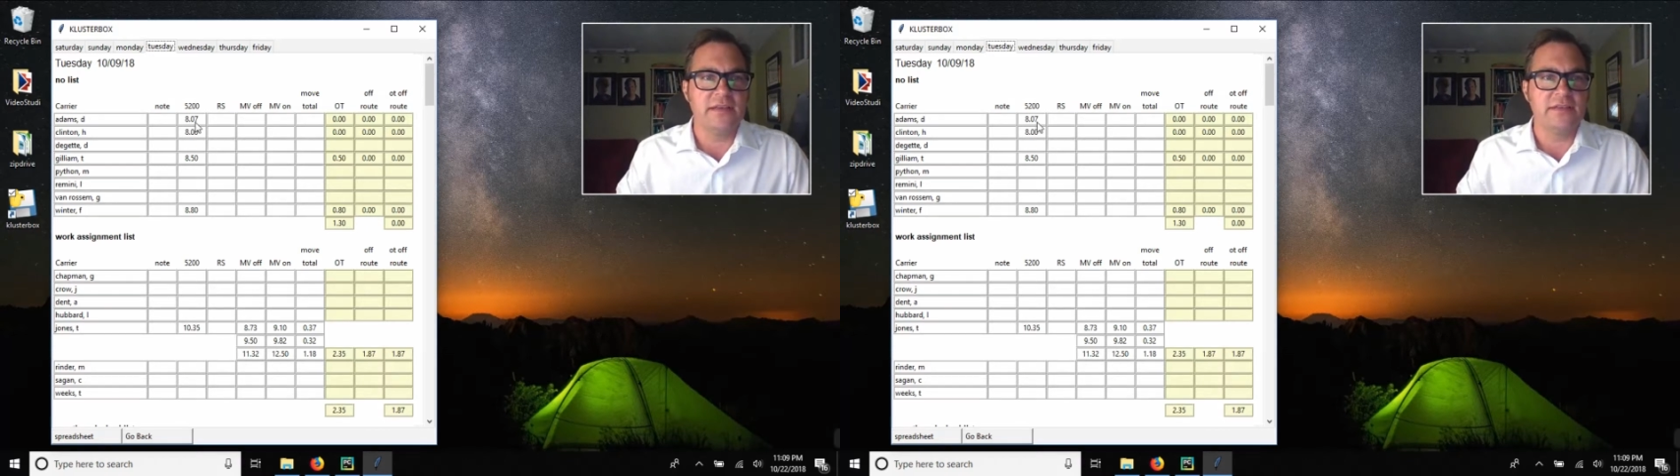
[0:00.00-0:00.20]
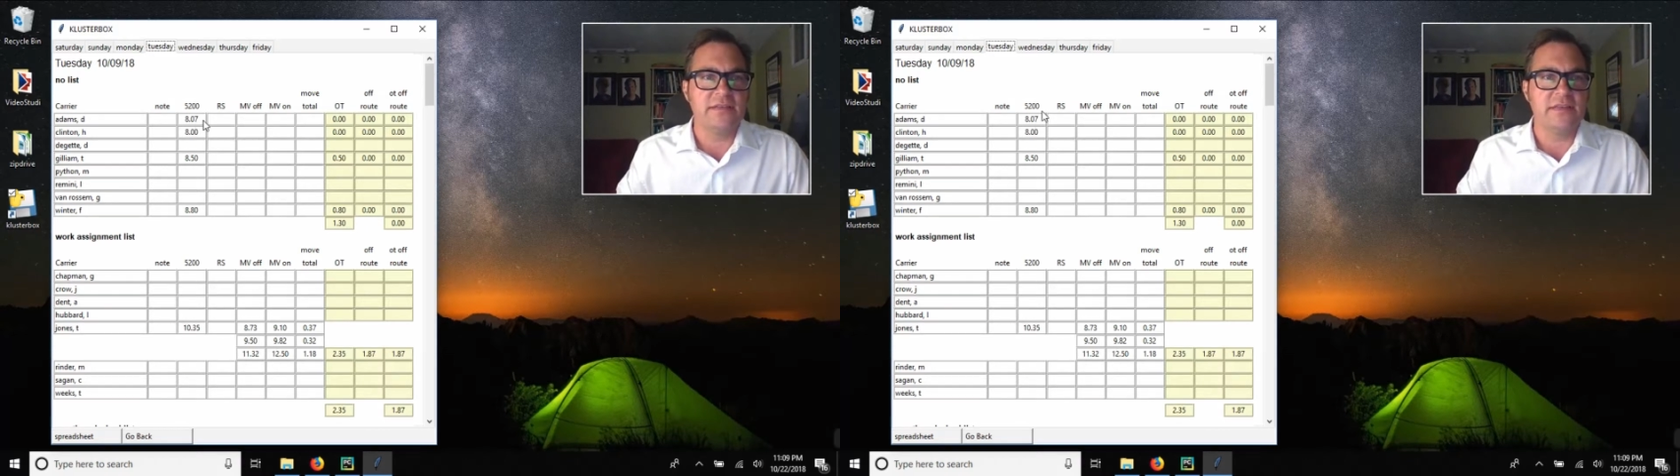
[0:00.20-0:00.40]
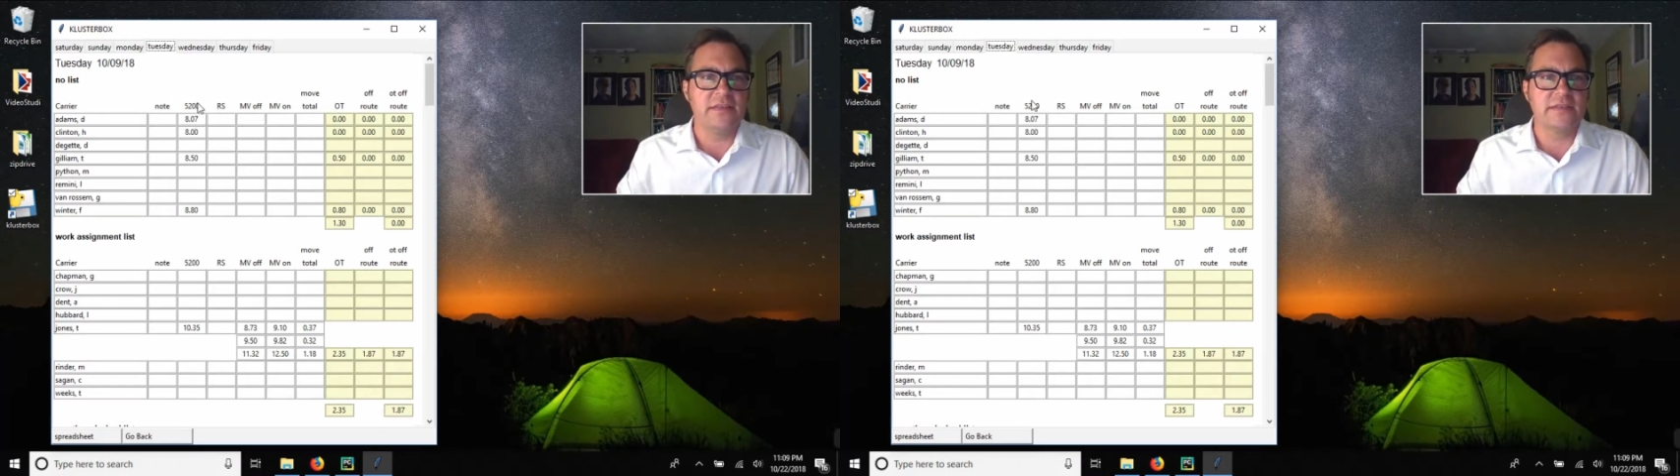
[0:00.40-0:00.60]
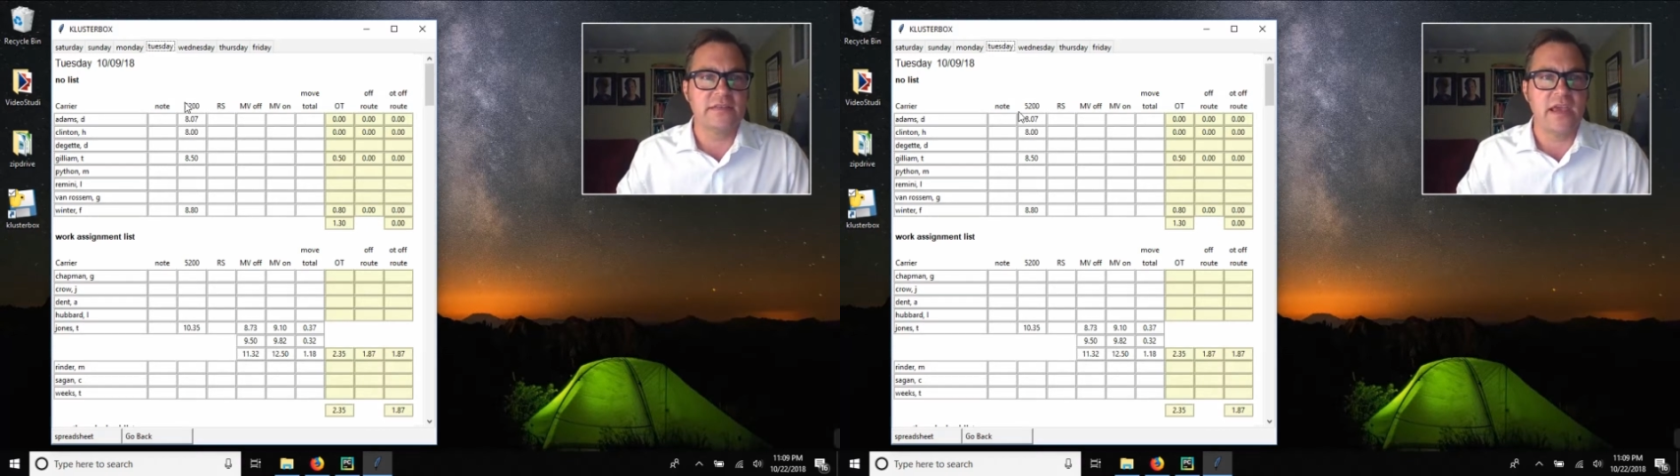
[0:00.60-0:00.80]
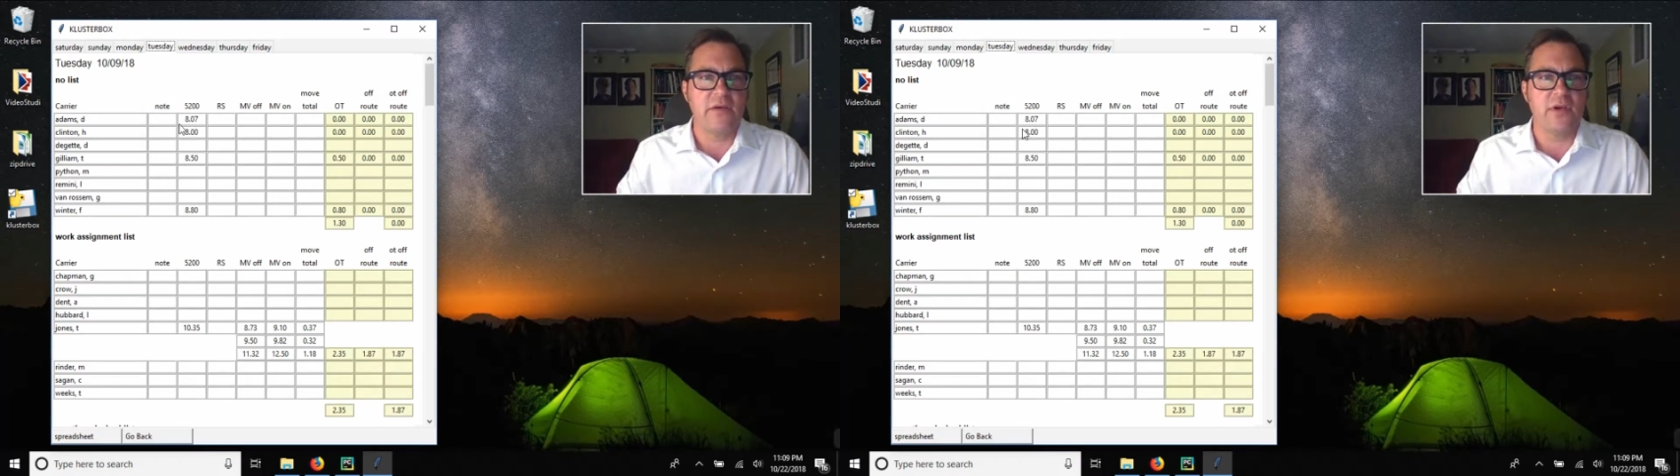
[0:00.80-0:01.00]
is this
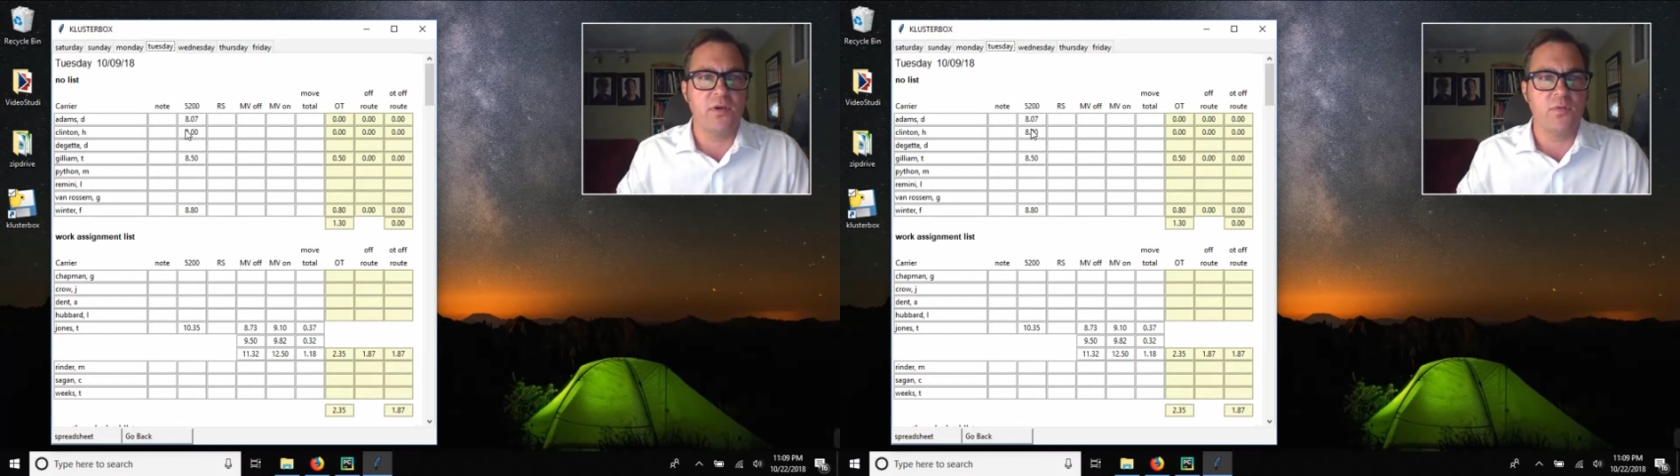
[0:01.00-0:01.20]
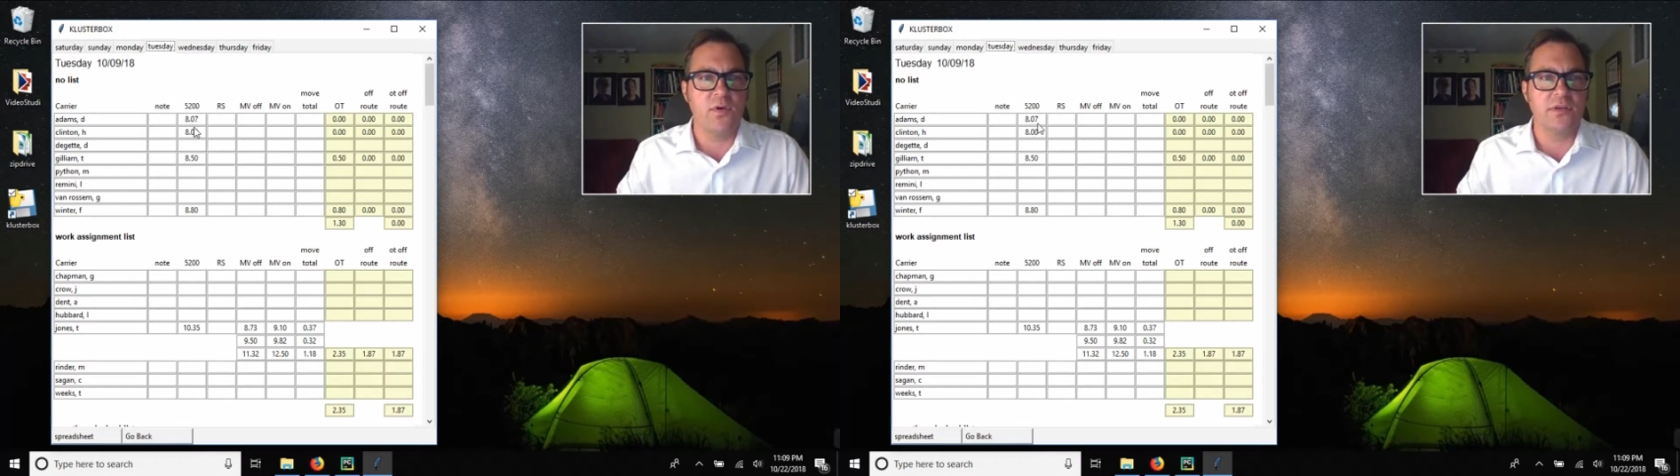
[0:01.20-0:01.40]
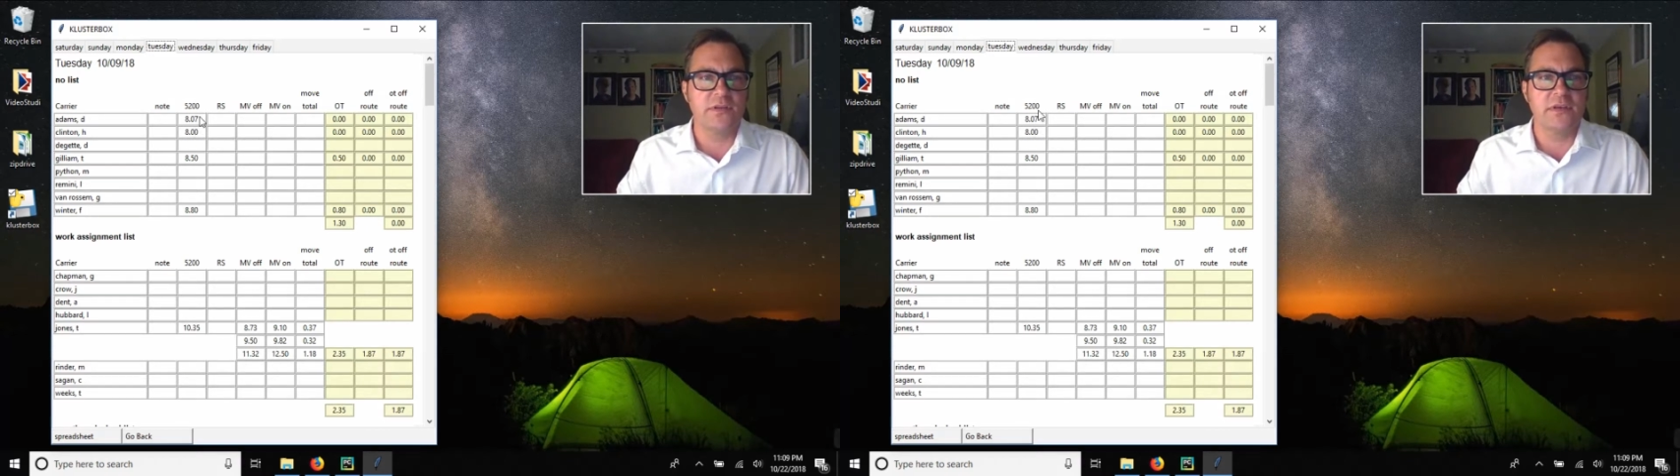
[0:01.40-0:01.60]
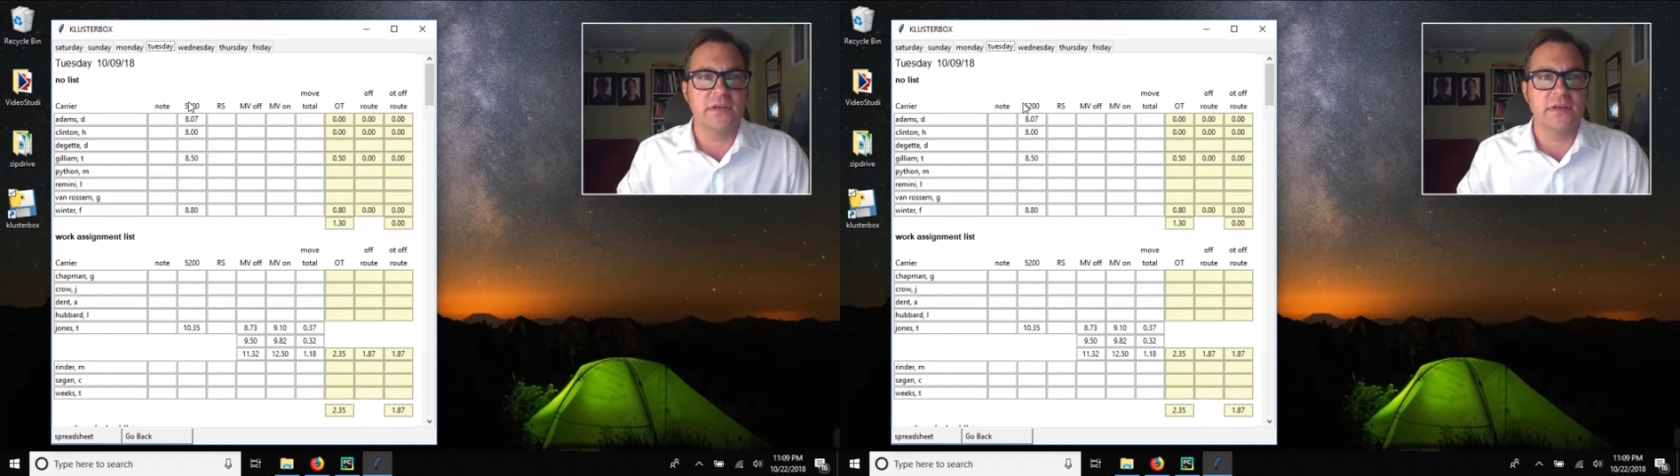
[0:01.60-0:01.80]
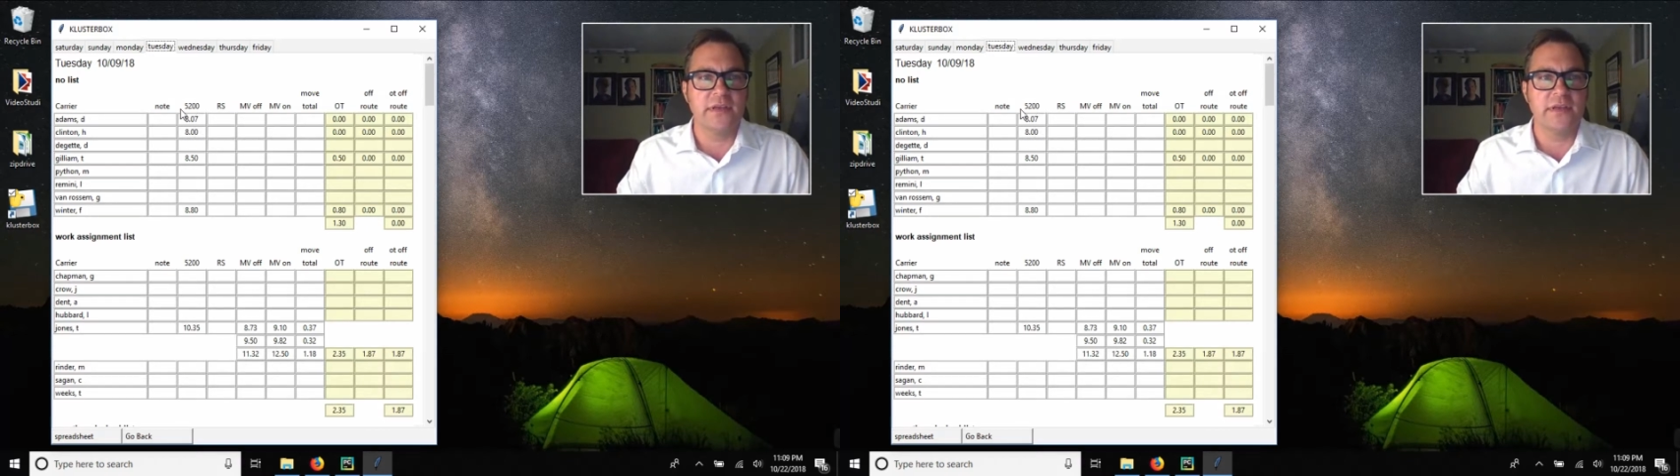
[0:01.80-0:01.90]
carrier worked